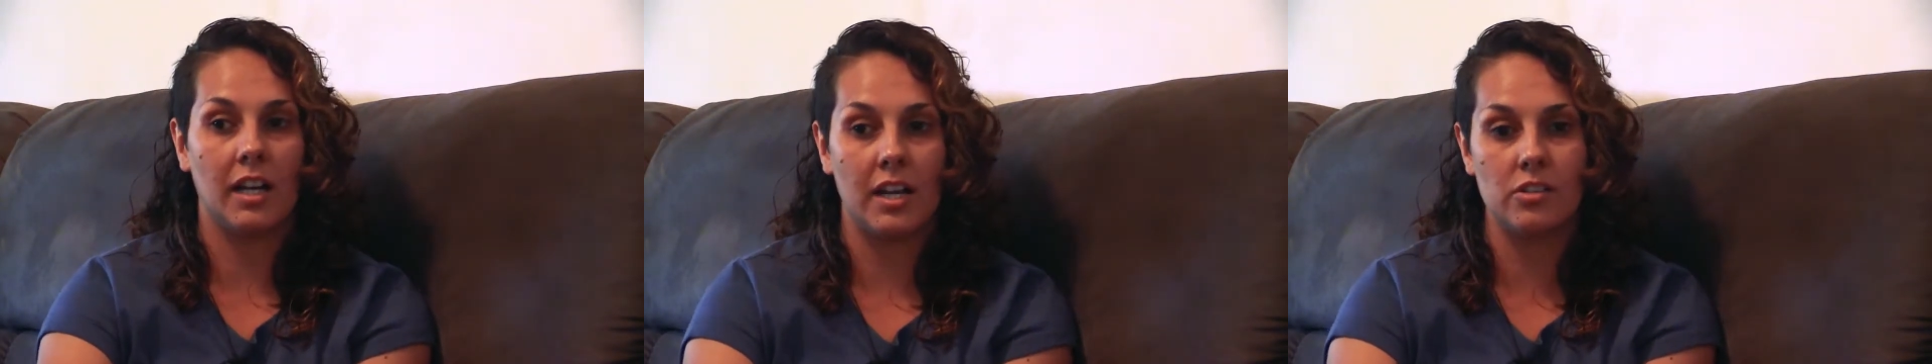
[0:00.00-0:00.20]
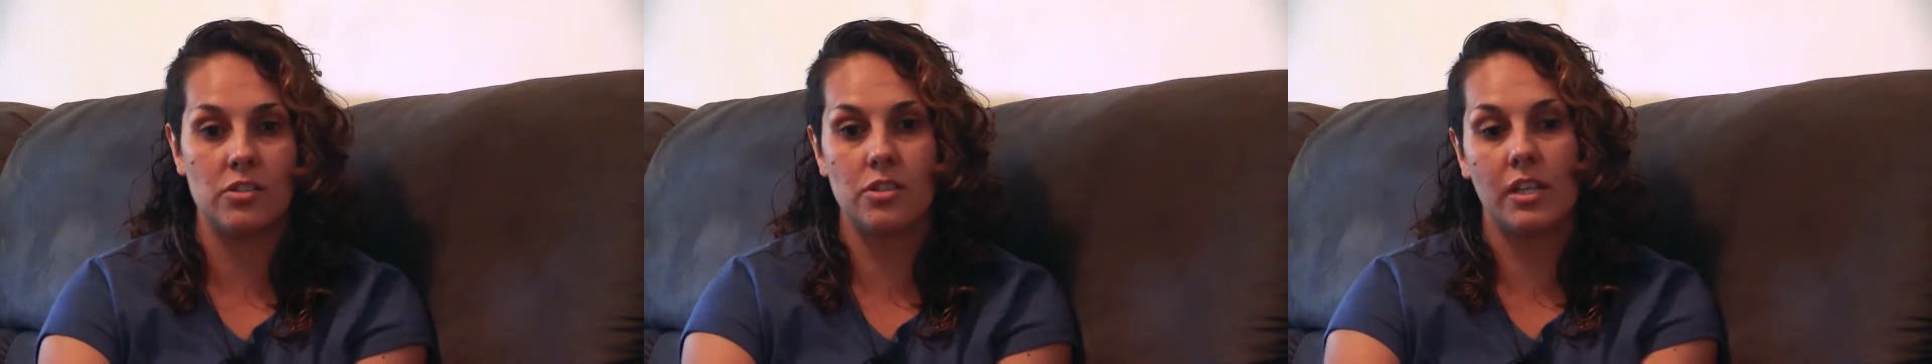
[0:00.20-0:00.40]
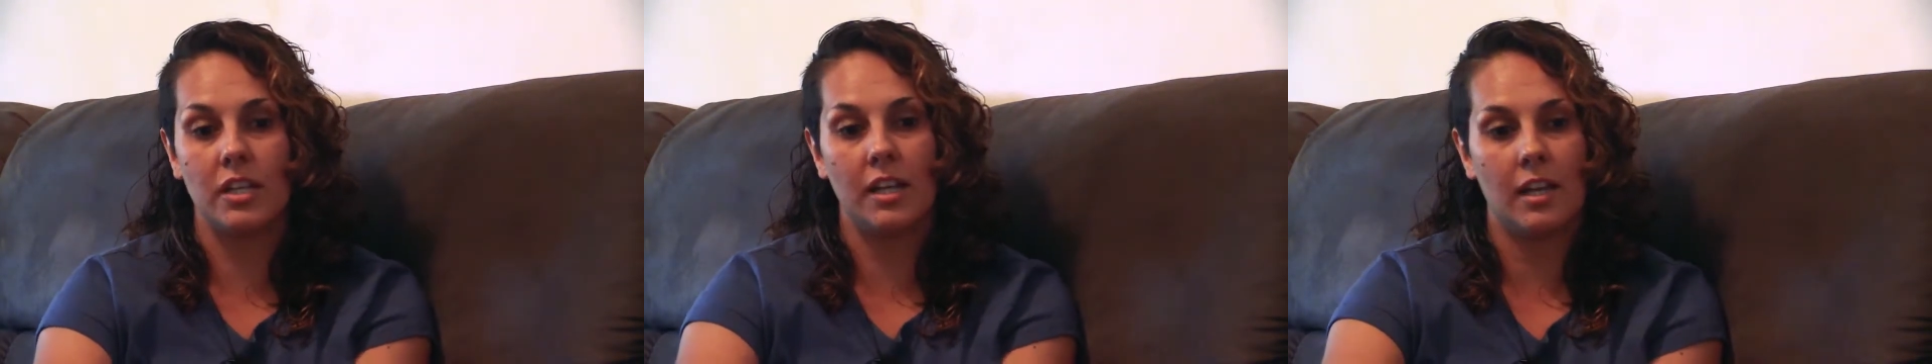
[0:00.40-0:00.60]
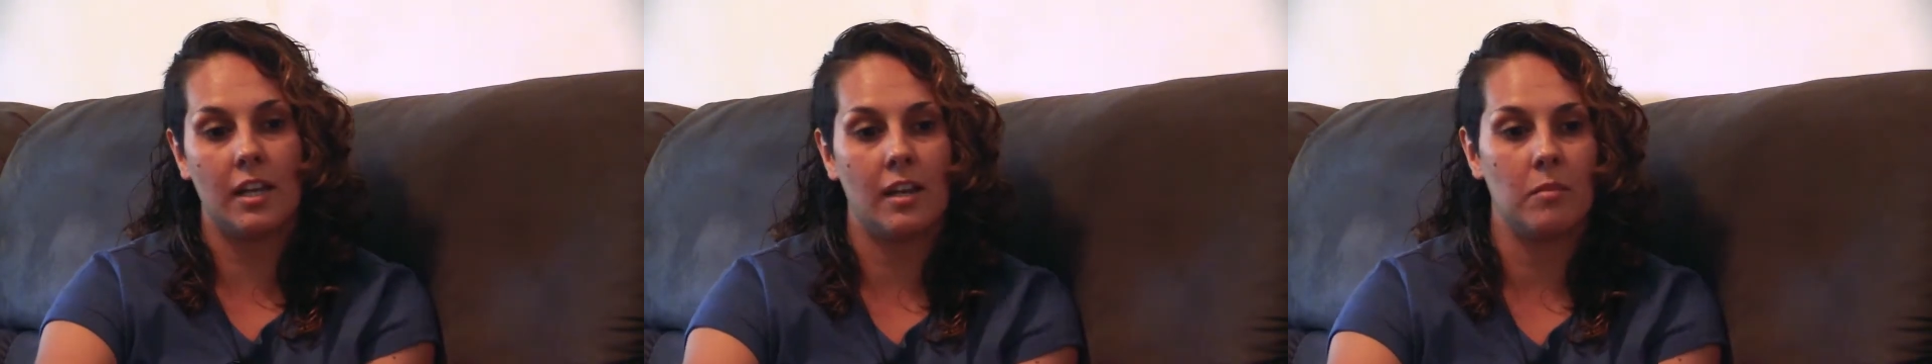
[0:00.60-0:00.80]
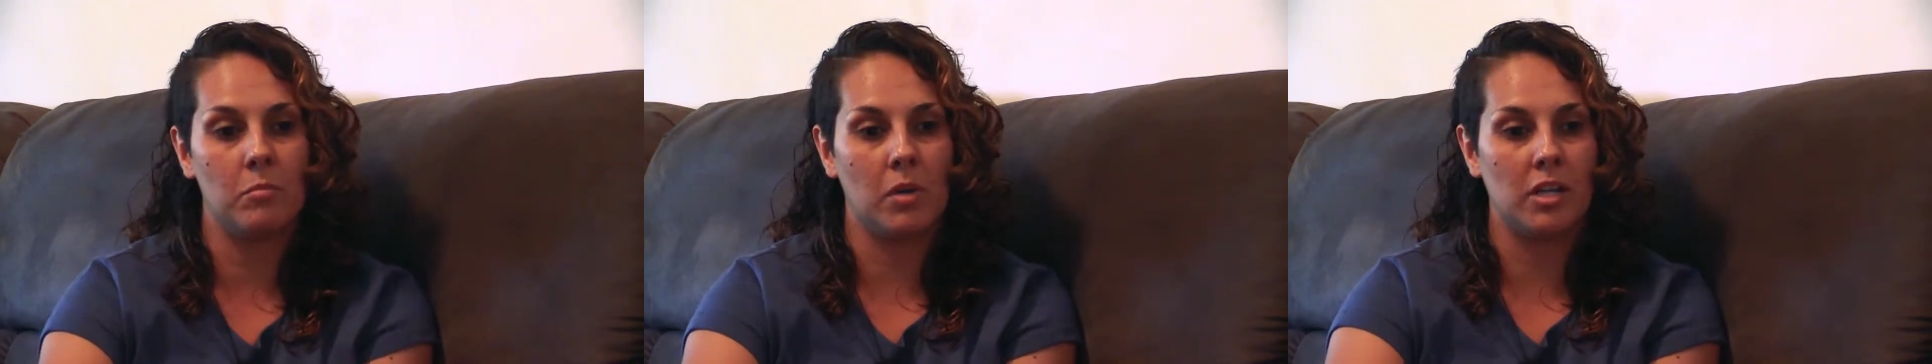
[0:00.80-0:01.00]
country,
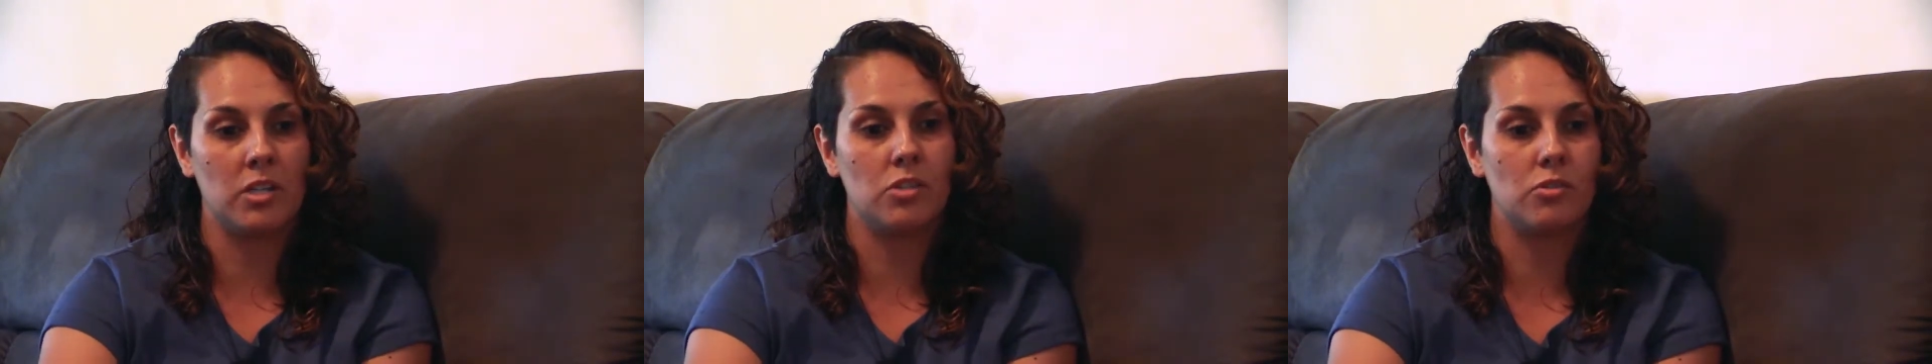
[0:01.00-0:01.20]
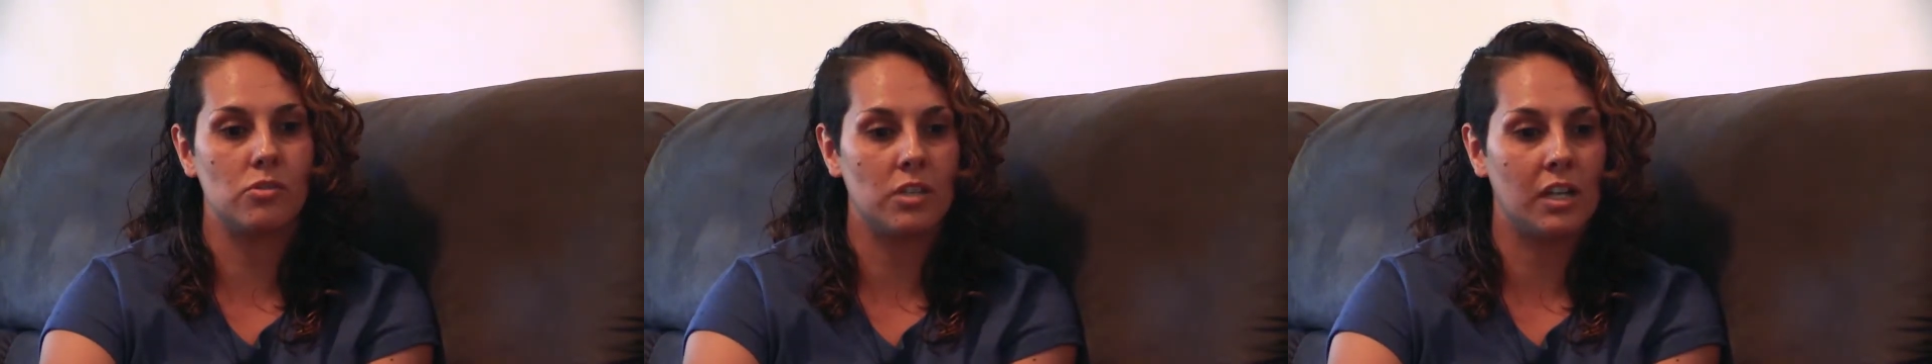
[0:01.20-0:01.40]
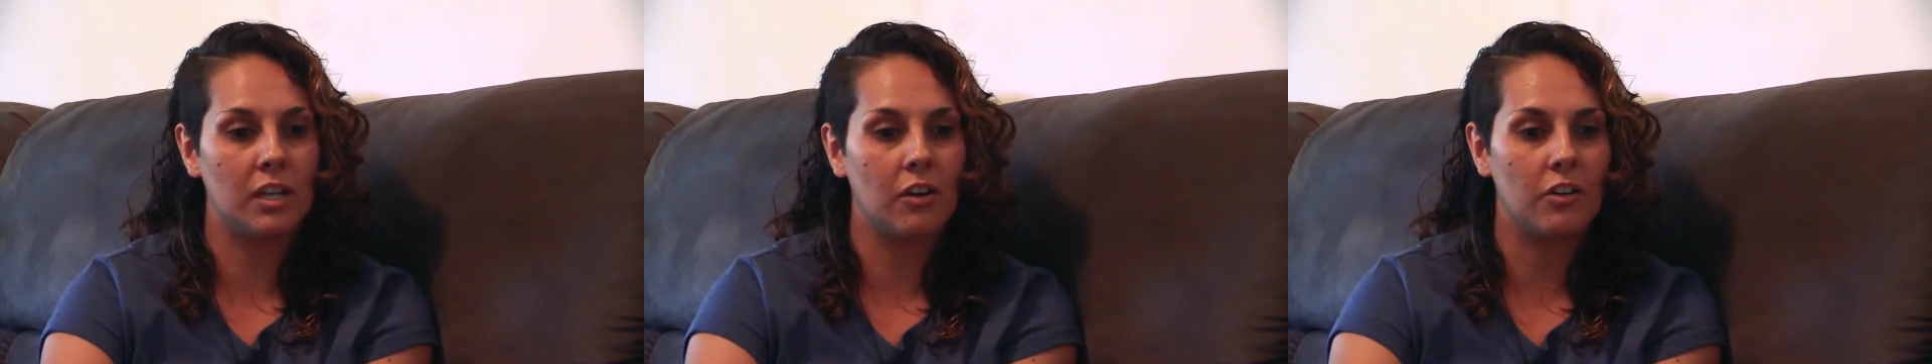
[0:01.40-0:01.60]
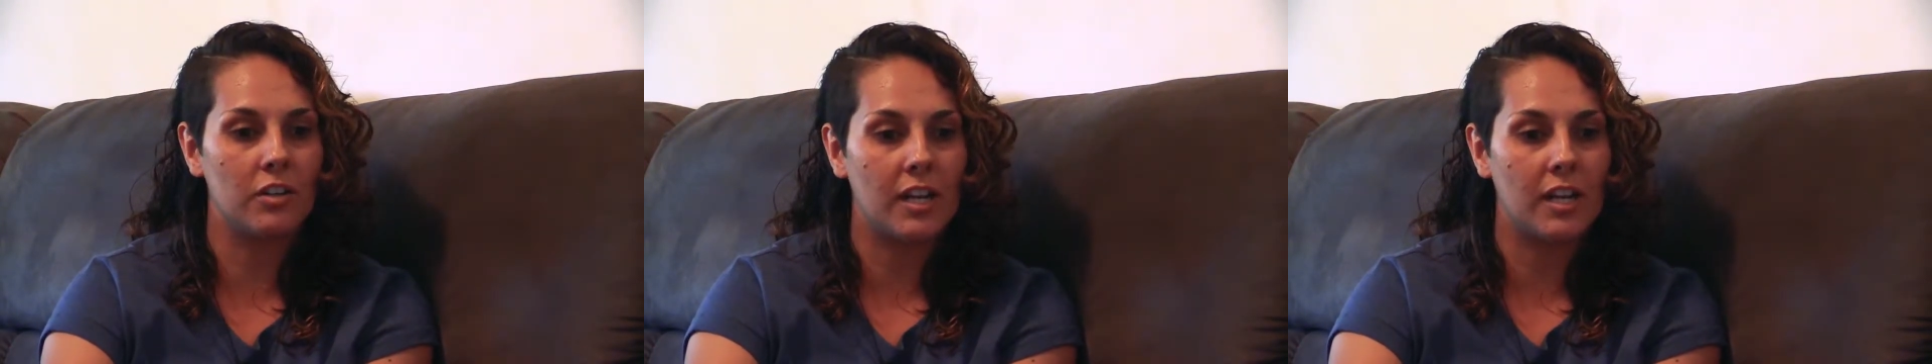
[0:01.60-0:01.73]
and my children here in